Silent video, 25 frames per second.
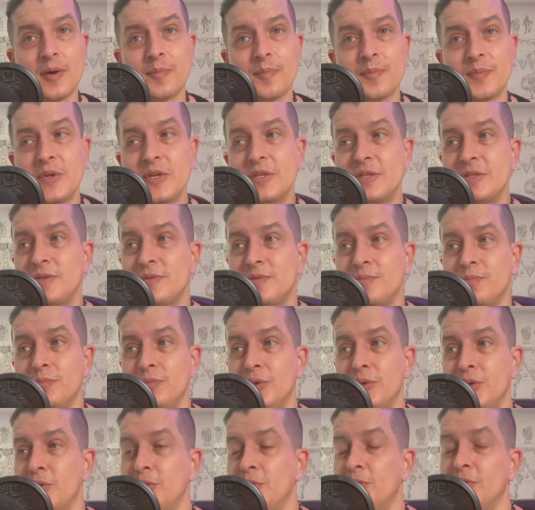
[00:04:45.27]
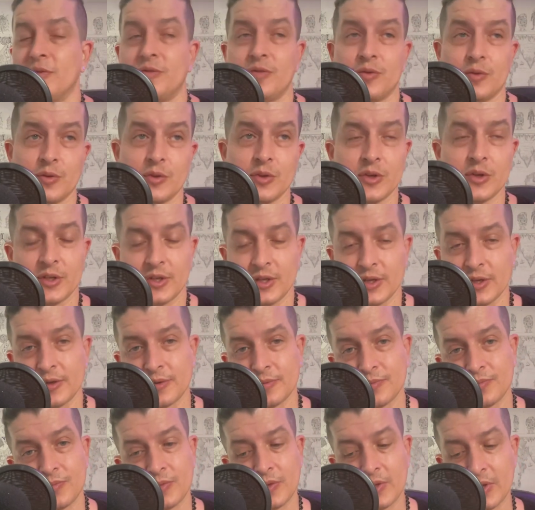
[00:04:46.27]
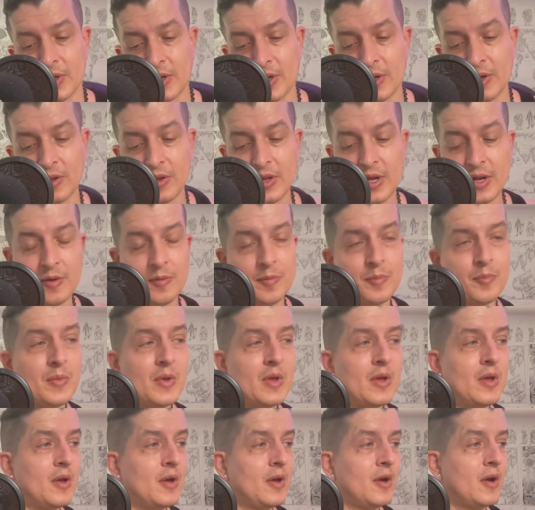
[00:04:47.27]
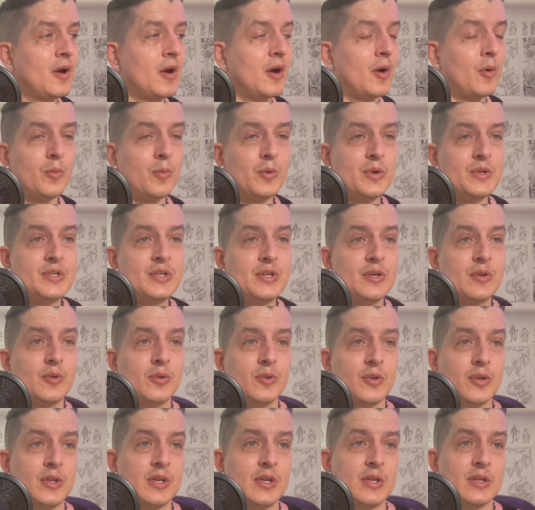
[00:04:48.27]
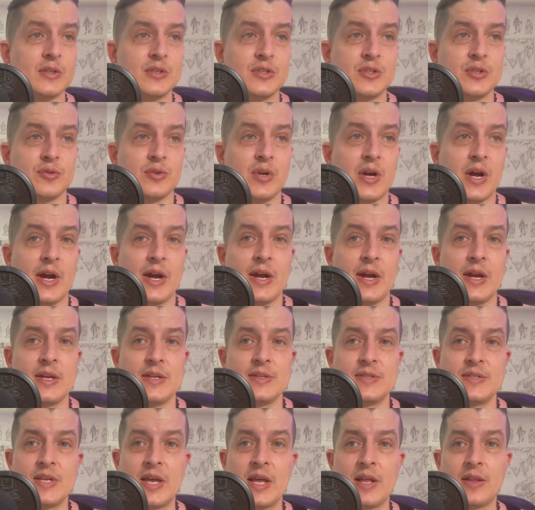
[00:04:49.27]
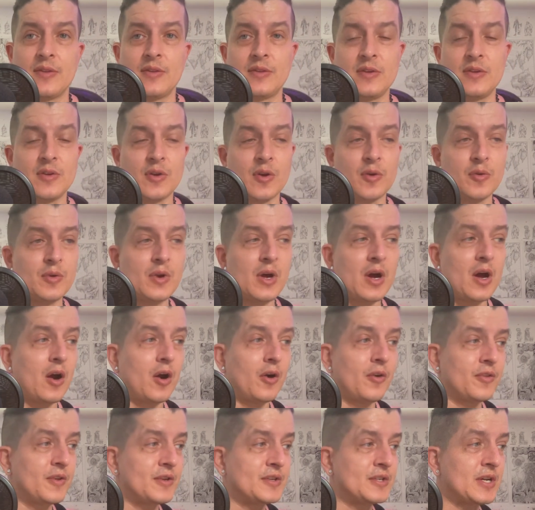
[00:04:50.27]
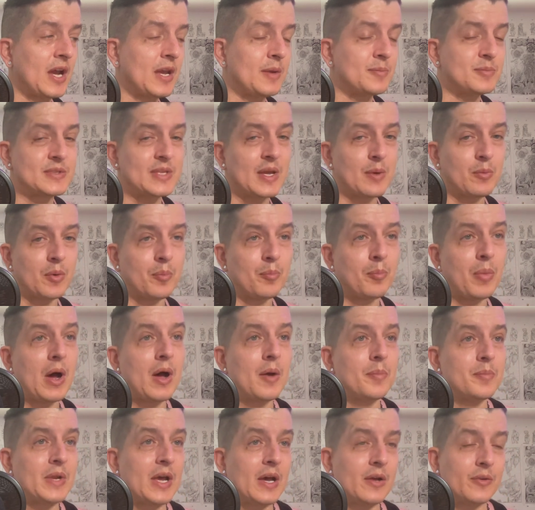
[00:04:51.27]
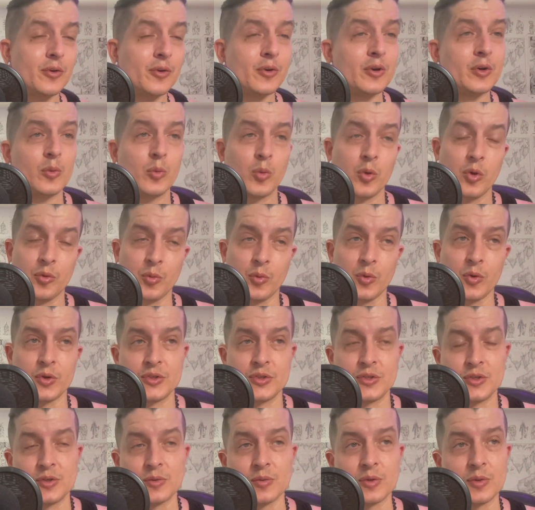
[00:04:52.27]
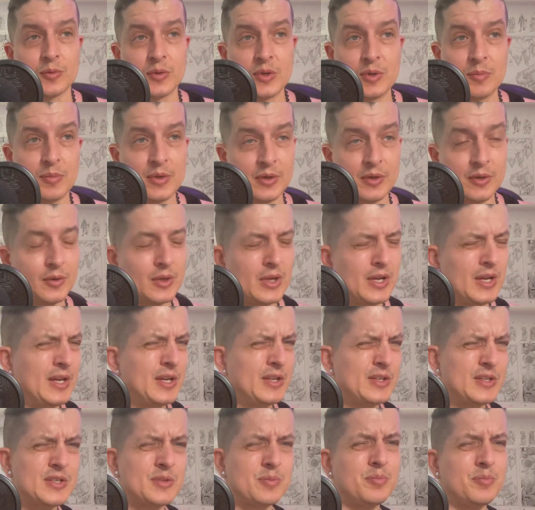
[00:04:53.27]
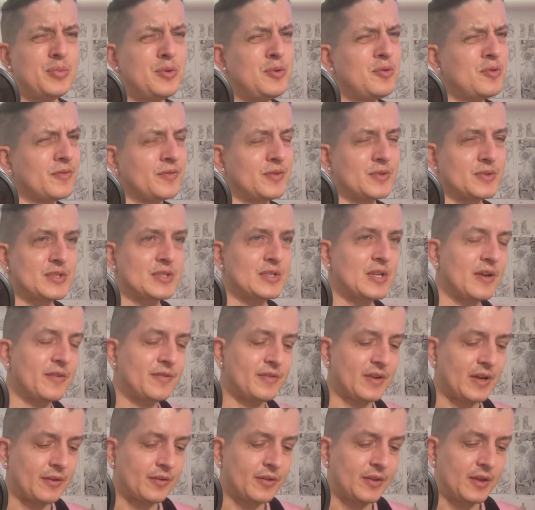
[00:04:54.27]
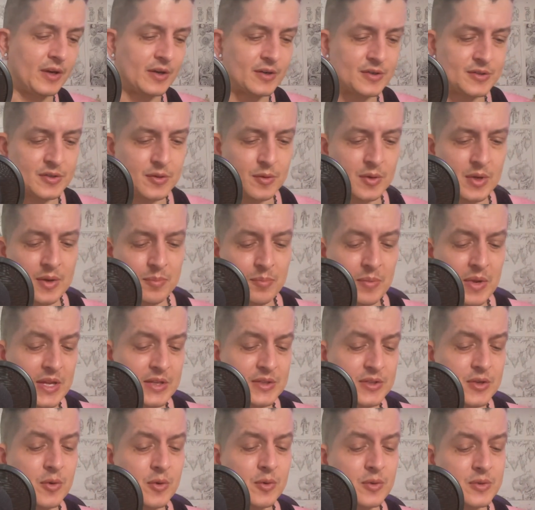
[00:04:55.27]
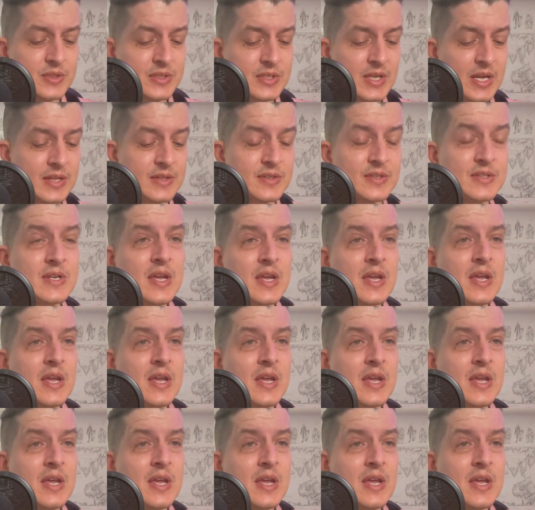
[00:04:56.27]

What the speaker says: It's beautiful looking. A lot of original looking shrines that, aren't the types that were bombed out during World War II and rebuilt. Just beautiful stuff out there. So it made total sense.